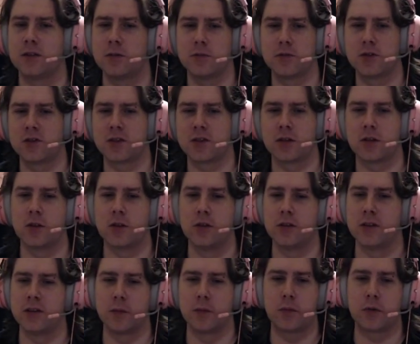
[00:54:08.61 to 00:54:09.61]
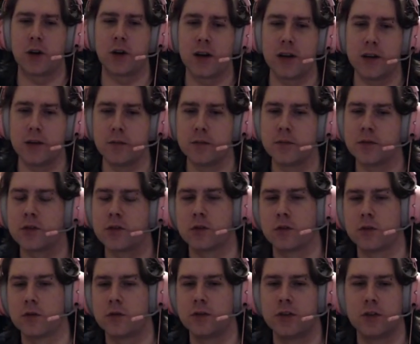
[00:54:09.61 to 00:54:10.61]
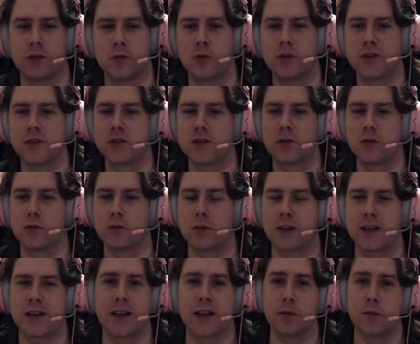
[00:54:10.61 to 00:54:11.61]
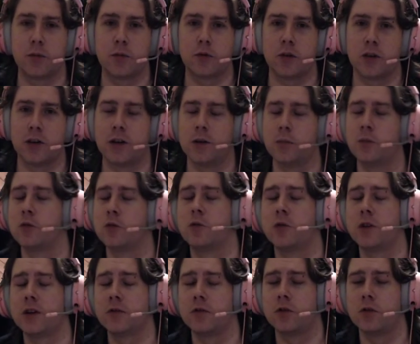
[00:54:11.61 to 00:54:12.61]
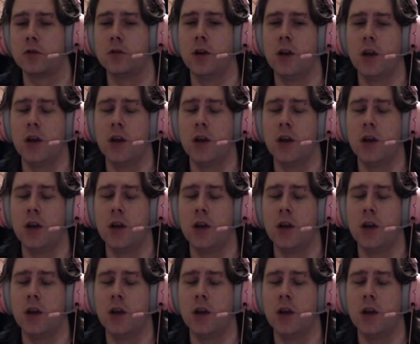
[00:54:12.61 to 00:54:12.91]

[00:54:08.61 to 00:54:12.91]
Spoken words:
I'm just going to call it the Primes, or, you know, Windsurf Academy Prime, or whatever,